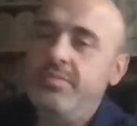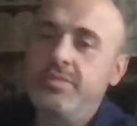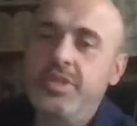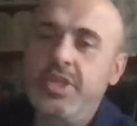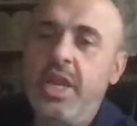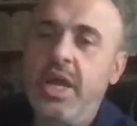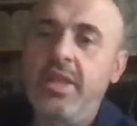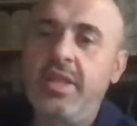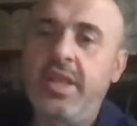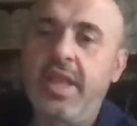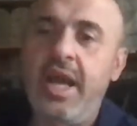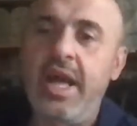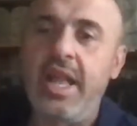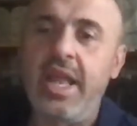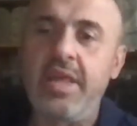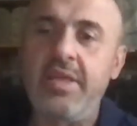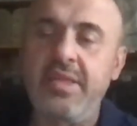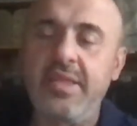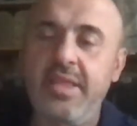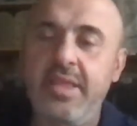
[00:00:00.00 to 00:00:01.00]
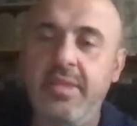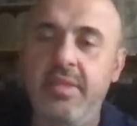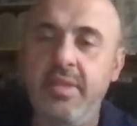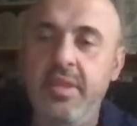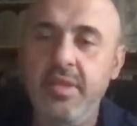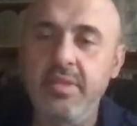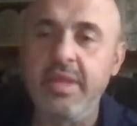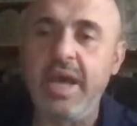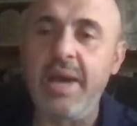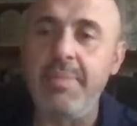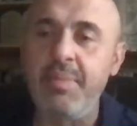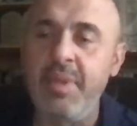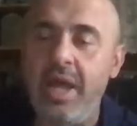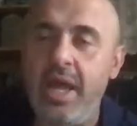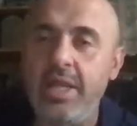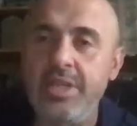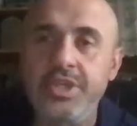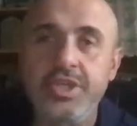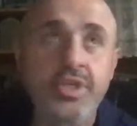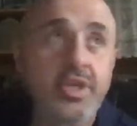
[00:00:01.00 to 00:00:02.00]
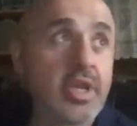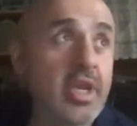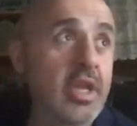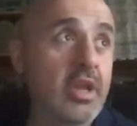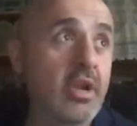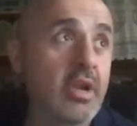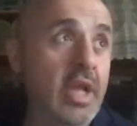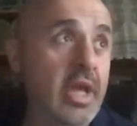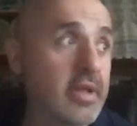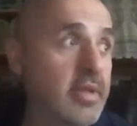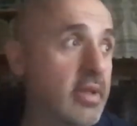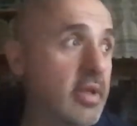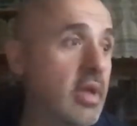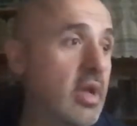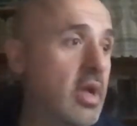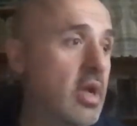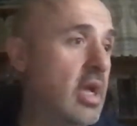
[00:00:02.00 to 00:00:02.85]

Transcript: Child of God has top-notch internet,